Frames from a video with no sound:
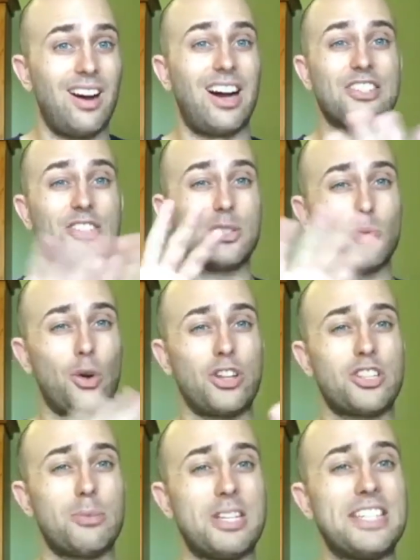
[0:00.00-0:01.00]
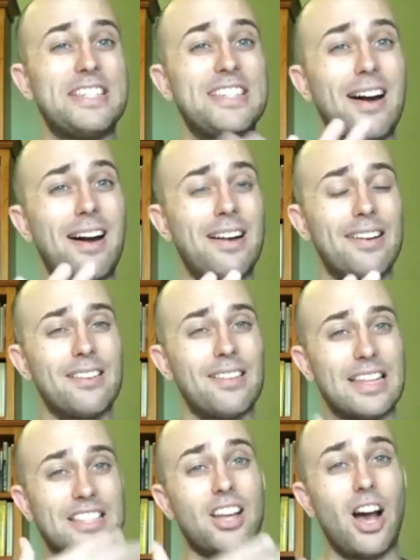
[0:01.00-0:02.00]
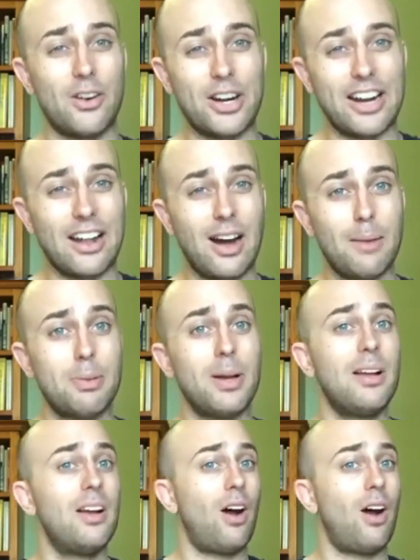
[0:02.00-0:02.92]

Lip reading: I just want it to be done. Let's hurry it up.